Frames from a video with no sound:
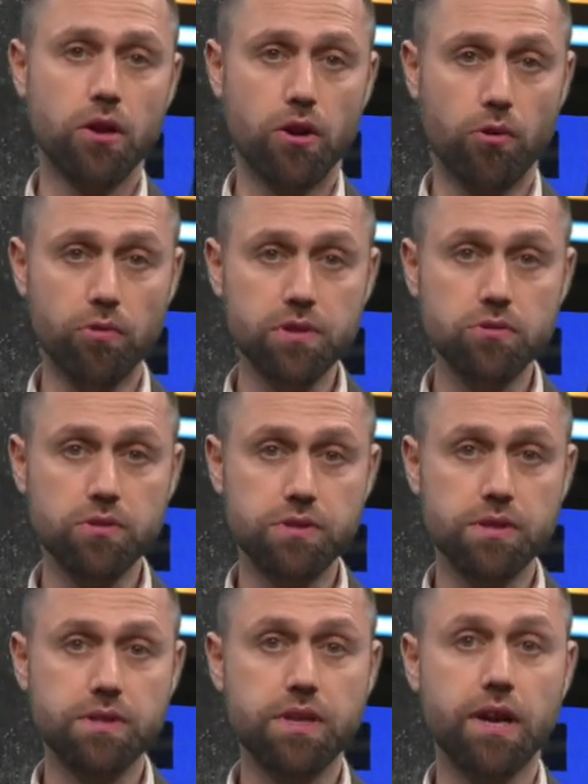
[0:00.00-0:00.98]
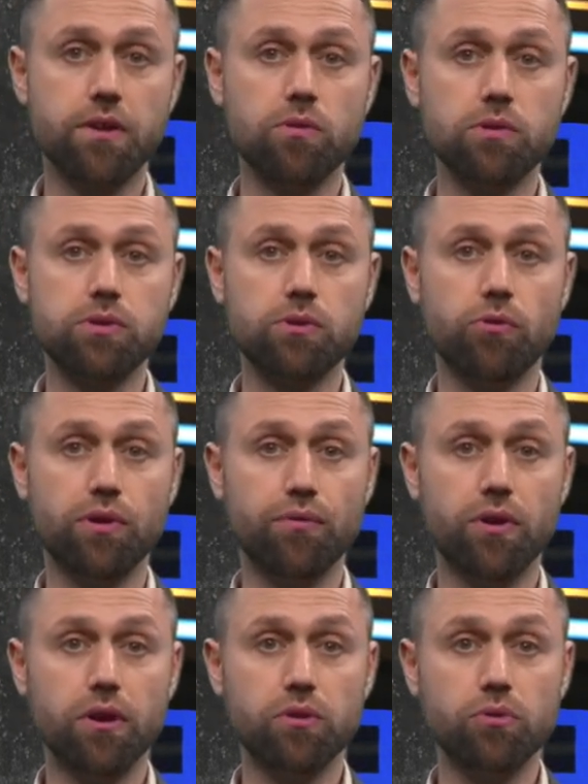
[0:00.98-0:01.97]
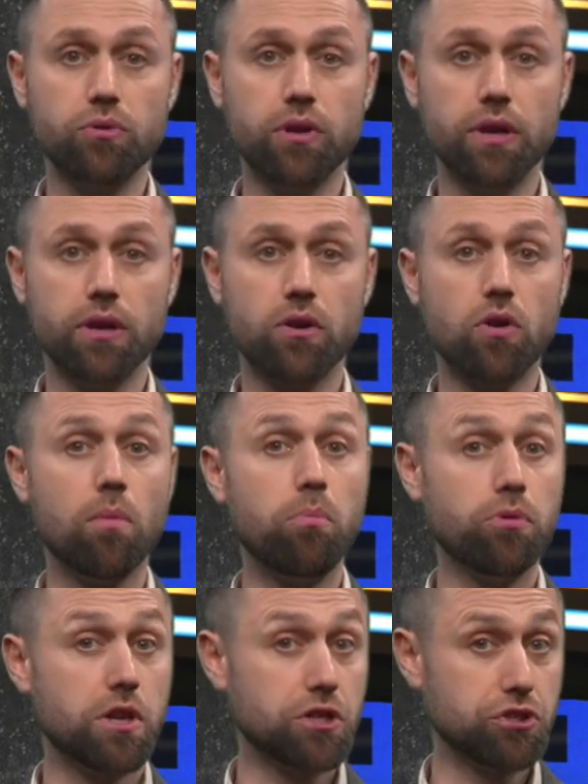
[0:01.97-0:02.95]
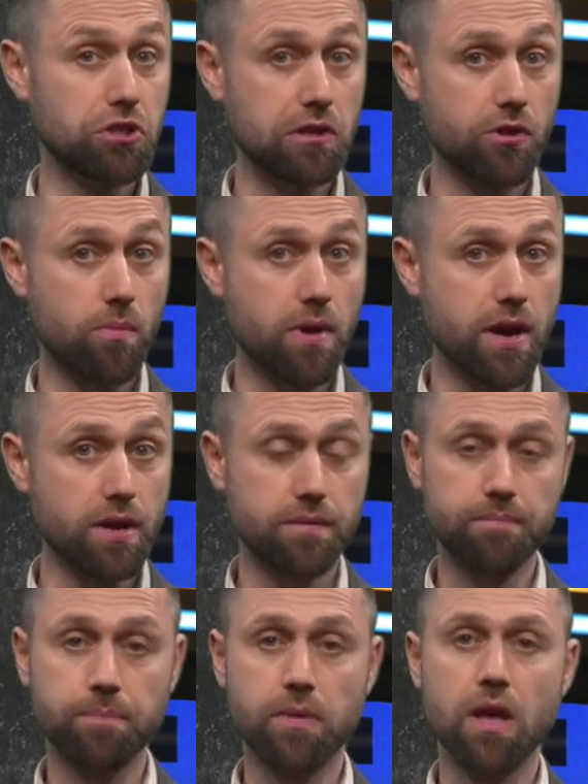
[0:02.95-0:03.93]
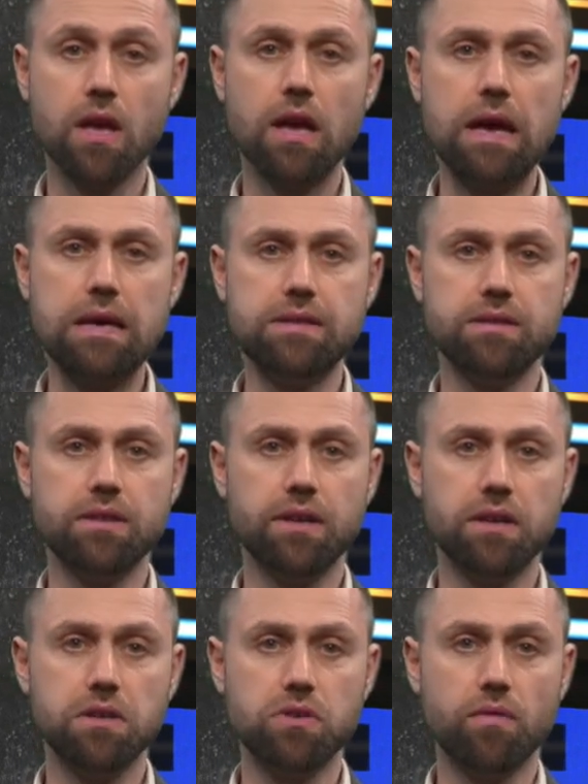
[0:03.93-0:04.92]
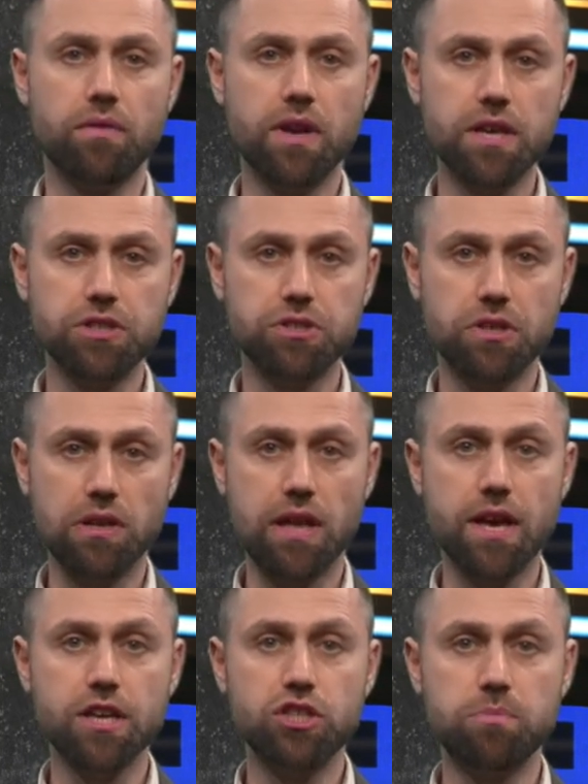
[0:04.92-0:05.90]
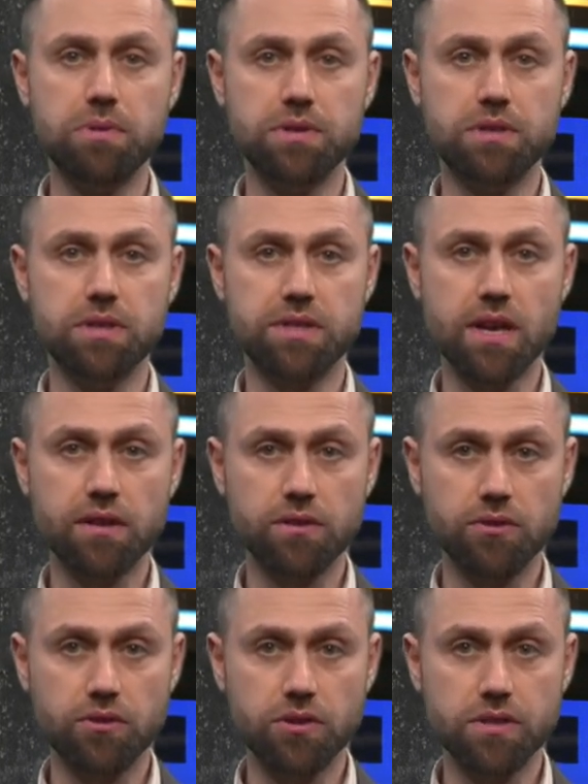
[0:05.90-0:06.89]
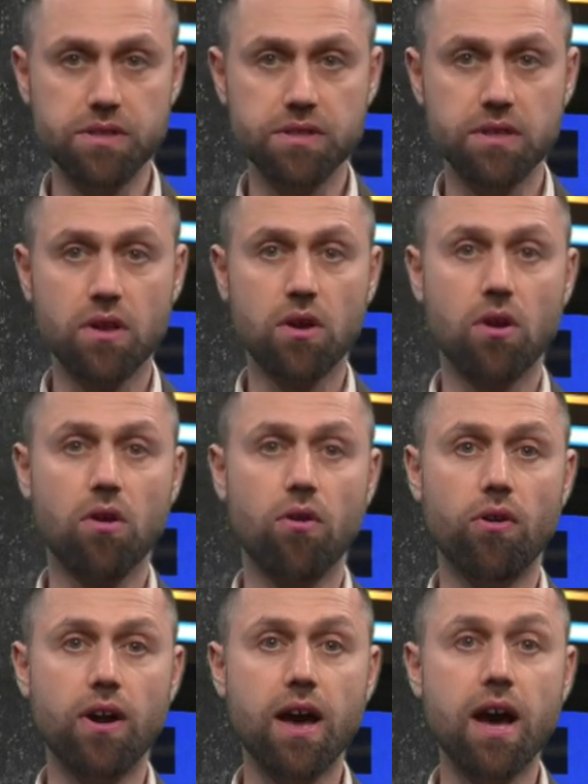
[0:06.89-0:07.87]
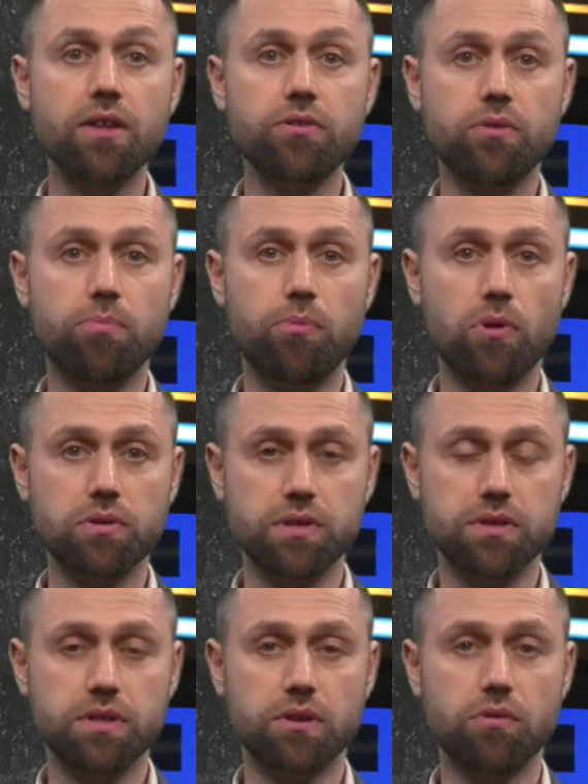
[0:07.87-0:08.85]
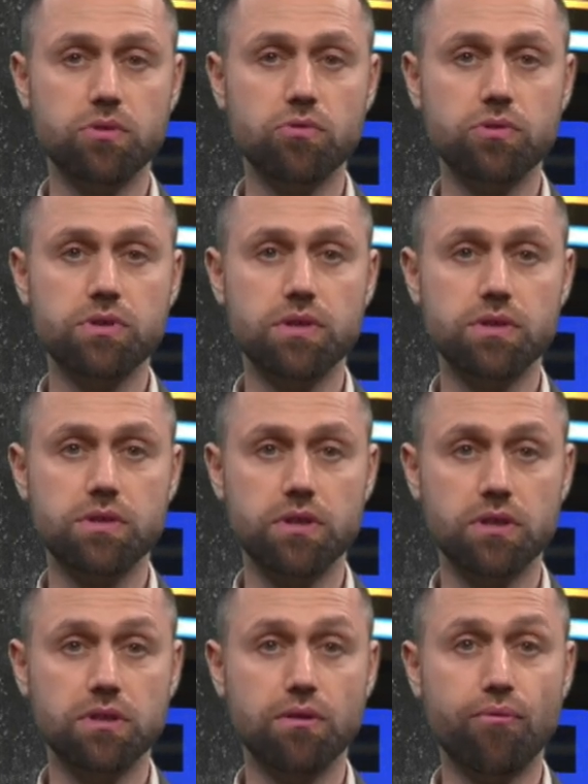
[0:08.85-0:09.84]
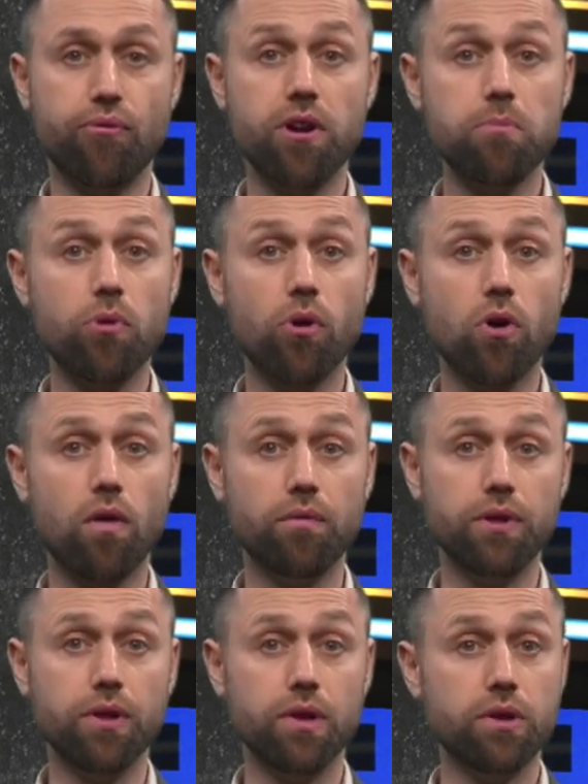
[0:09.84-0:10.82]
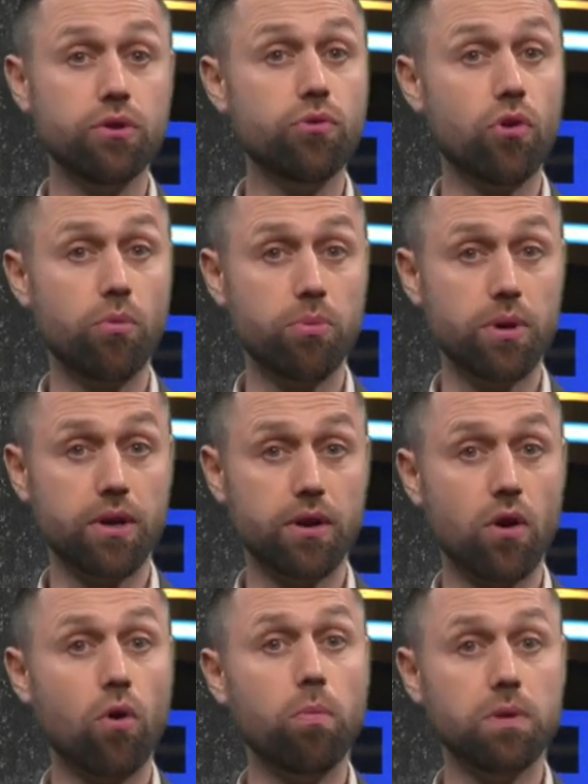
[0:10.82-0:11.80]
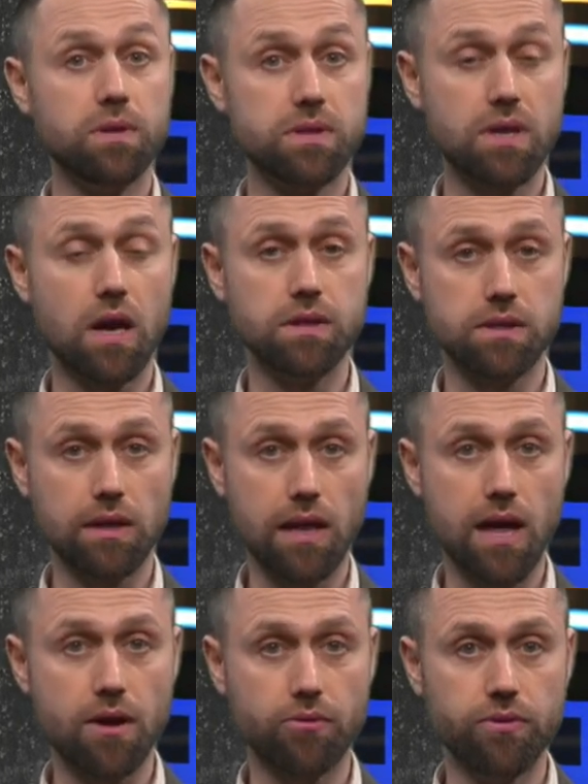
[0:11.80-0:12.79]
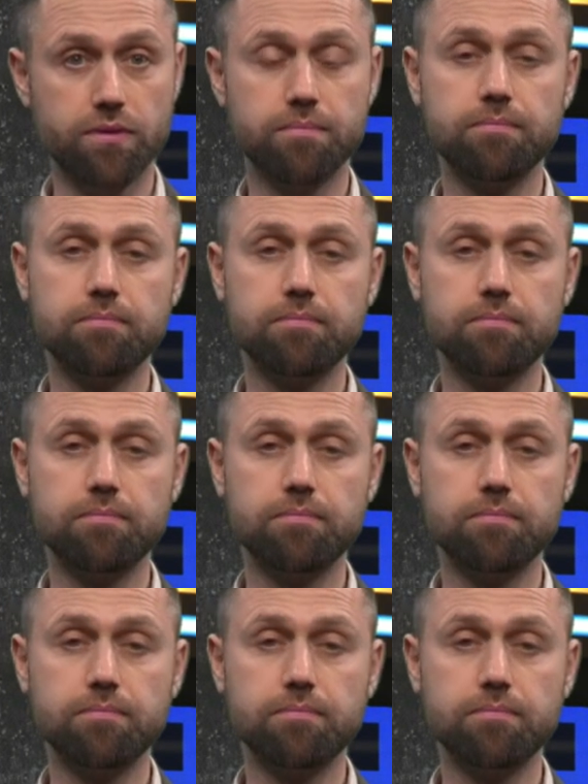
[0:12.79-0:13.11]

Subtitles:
Resources can also refer to the computational domain, as in the case of national HPC centers or other processing resources in the framework of the European Open Science Cloud.